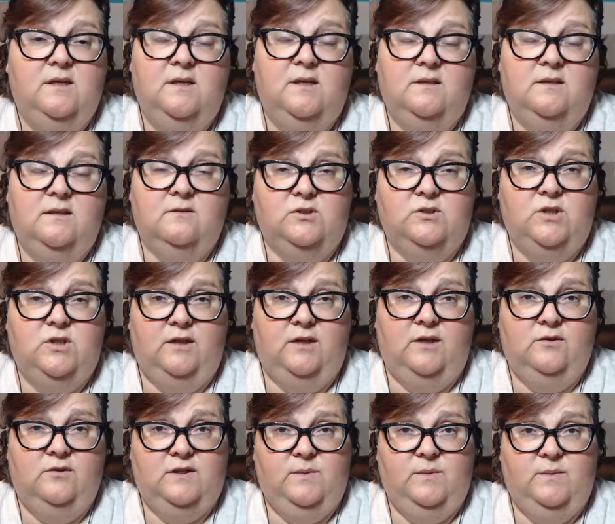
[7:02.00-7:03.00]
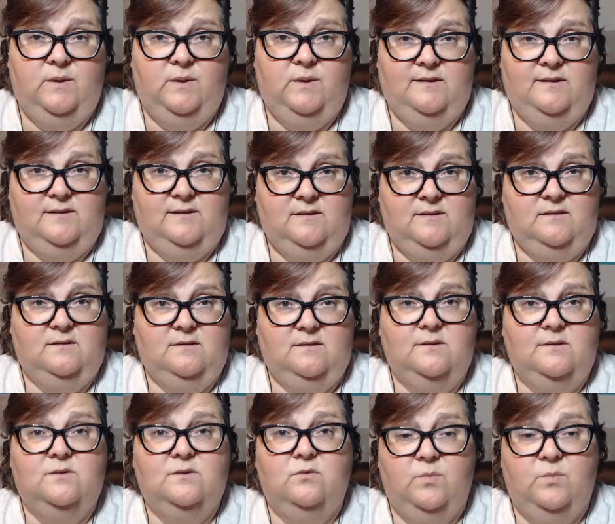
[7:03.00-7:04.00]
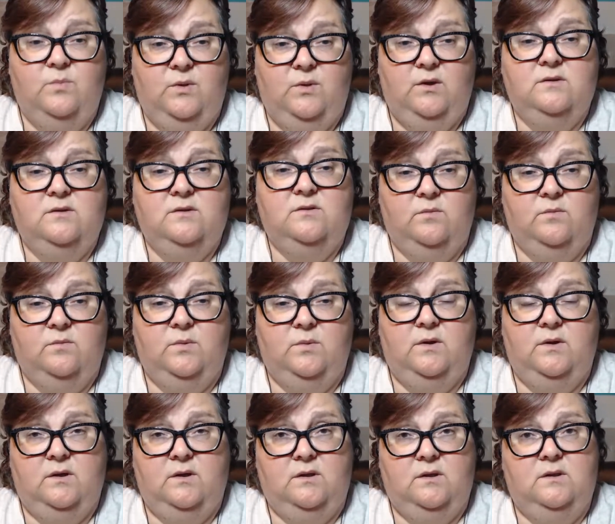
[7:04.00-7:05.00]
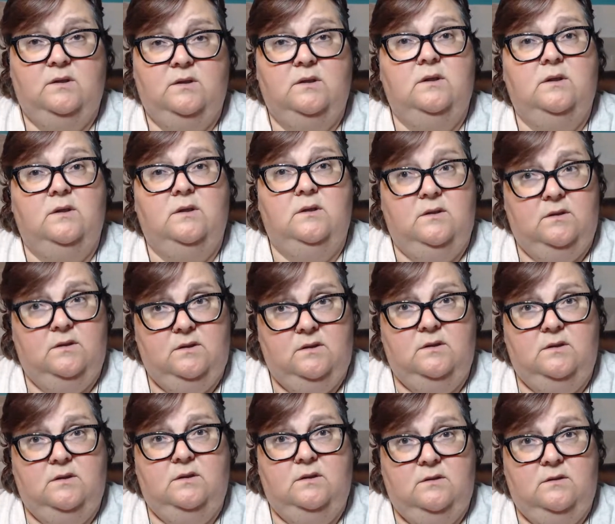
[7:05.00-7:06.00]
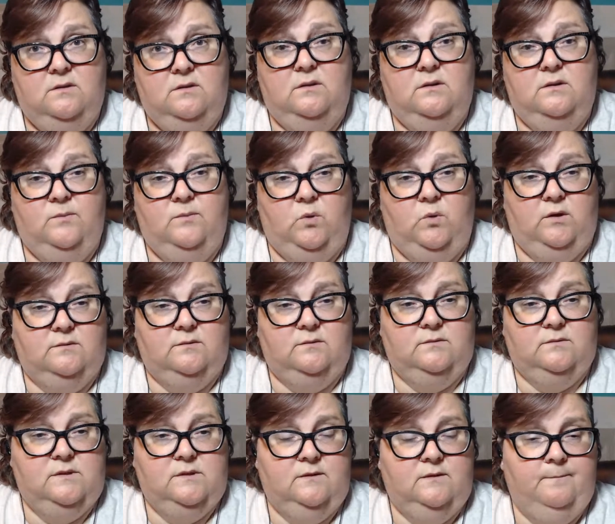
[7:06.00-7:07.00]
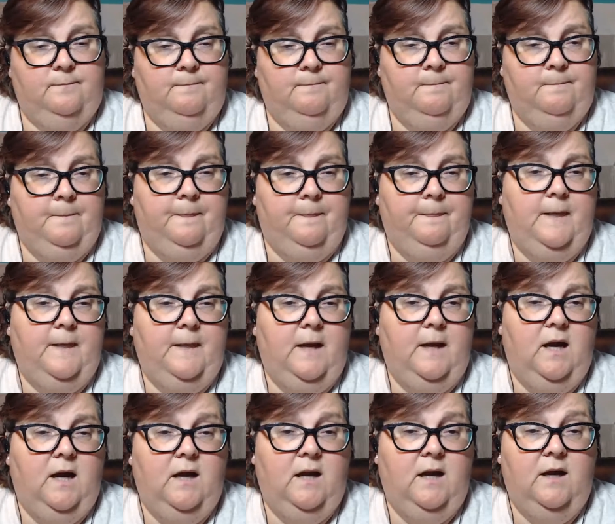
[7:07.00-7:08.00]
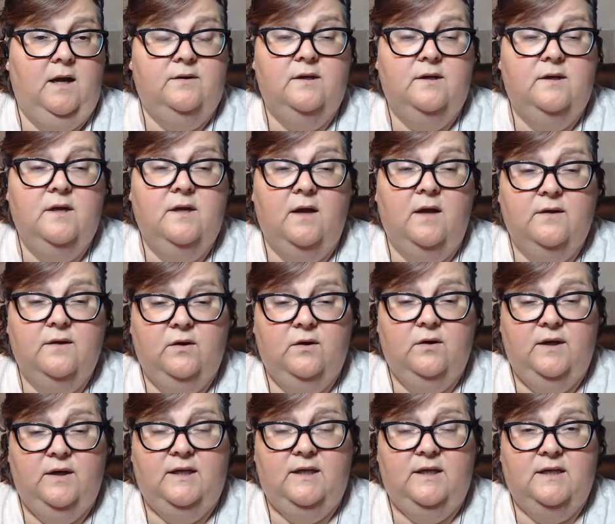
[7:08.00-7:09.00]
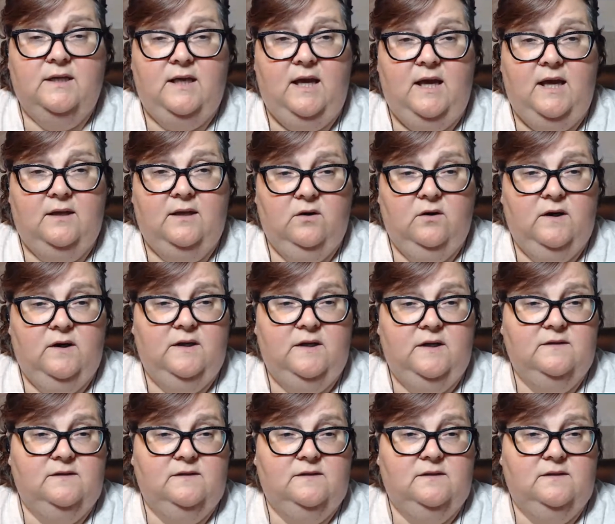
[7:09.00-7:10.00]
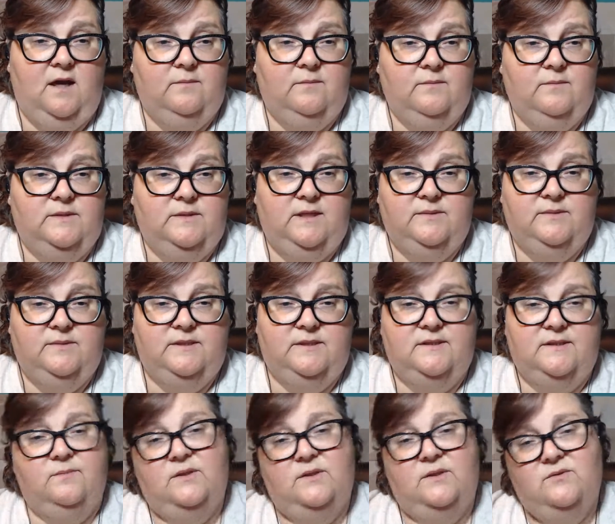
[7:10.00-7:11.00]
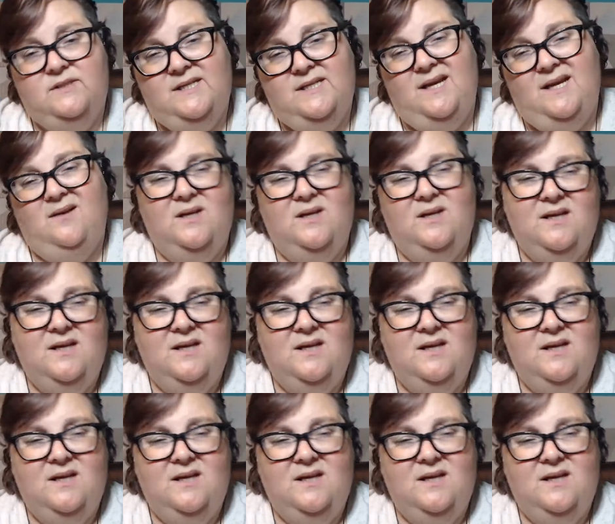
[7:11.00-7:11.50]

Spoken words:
those childhood experiences, super, super important. Another indicator is substance abuse. Now,